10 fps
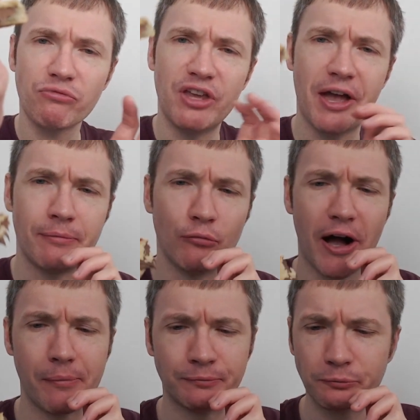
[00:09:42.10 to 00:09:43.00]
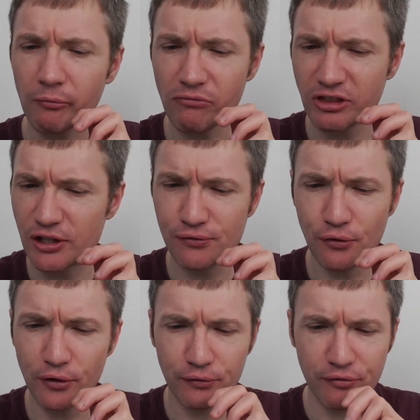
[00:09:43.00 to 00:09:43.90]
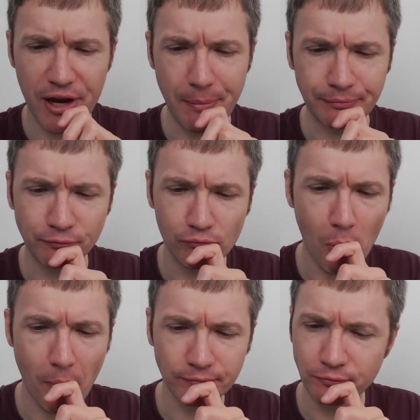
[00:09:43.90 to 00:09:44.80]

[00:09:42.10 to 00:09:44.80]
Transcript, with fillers: Yeah. Wow. It's full of cream. Or